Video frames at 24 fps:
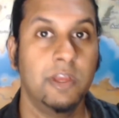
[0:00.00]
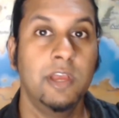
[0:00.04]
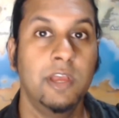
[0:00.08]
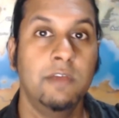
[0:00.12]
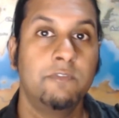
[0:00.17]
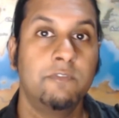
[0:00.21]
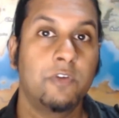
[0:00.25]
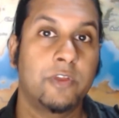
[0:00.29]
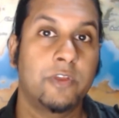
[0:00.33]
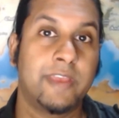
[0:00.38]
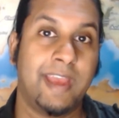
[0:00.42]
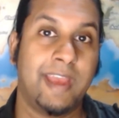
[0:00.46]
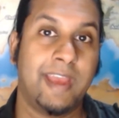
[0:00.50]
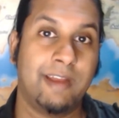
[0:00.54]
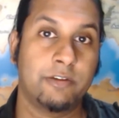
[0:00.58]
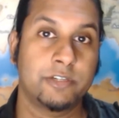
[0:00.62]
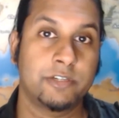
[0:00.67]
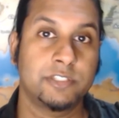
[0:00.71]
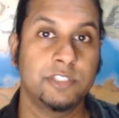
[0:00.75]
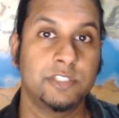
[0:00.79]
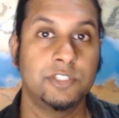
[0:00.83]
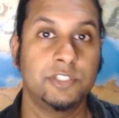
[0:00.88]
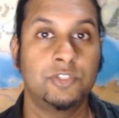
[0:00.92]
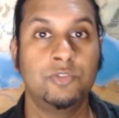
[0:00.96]
for
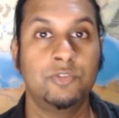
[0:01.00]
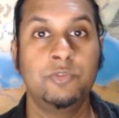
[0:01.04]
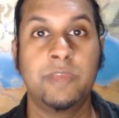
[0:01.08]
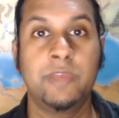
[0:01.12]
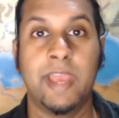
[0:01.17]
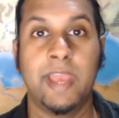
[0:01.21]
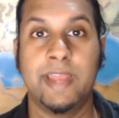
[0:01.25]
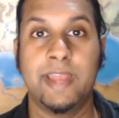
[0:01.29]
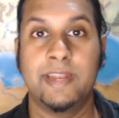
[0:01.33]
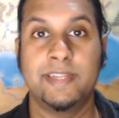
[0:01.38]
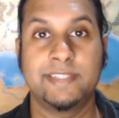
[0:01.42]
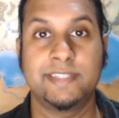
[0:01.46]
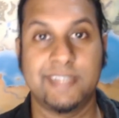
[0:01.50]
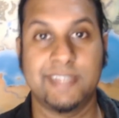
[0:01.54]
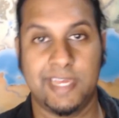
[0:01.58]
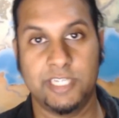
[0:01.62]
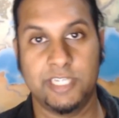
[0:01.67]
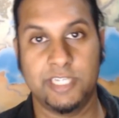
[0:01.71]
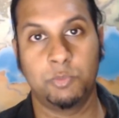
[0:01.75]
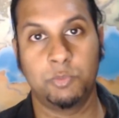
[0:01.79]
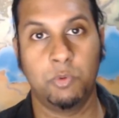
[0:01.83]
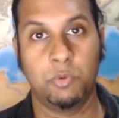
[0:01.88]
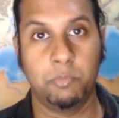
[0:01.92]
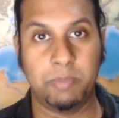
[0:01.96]
characters who gain a
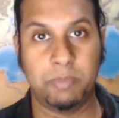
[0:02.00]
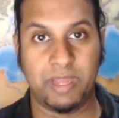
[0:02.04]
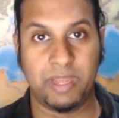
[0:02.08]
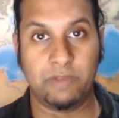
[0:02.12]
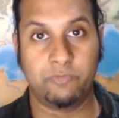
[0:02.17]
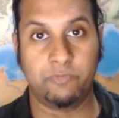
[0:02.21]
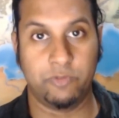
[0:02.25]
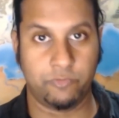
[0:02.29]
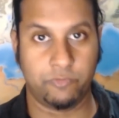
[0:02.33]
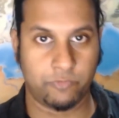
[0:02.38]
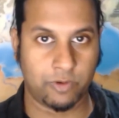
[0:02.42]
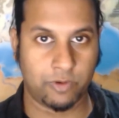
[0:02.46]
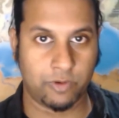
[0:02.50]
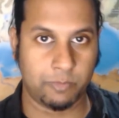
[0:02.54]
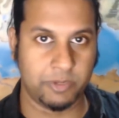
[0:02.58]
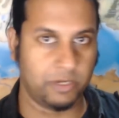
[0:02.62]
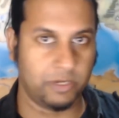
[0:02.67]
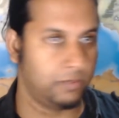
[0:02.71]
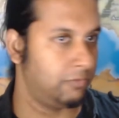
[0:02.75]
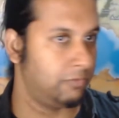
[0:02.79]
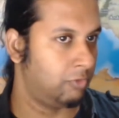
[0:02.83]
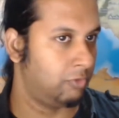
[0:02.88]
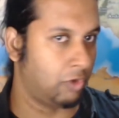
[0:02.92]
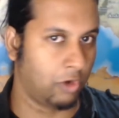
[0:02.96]
tangible benefit from it.
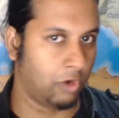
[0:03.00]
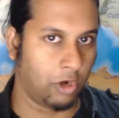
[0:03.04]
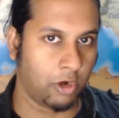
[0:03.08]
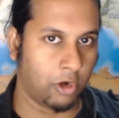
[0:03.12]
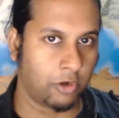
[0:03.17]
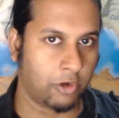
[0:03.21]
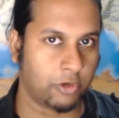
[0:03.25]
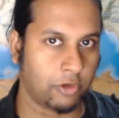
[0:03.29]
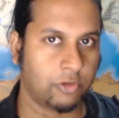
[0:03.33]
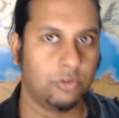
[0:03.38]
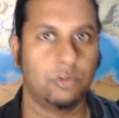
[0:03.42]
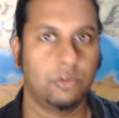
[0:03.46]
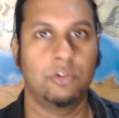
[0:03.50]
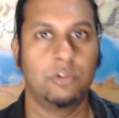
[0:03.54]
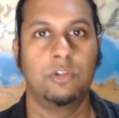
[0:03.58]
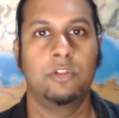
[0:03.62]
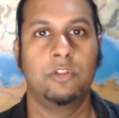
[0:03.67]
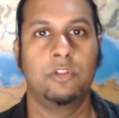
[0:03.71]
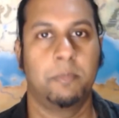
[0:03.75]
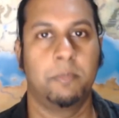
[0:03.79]
Your oracle, your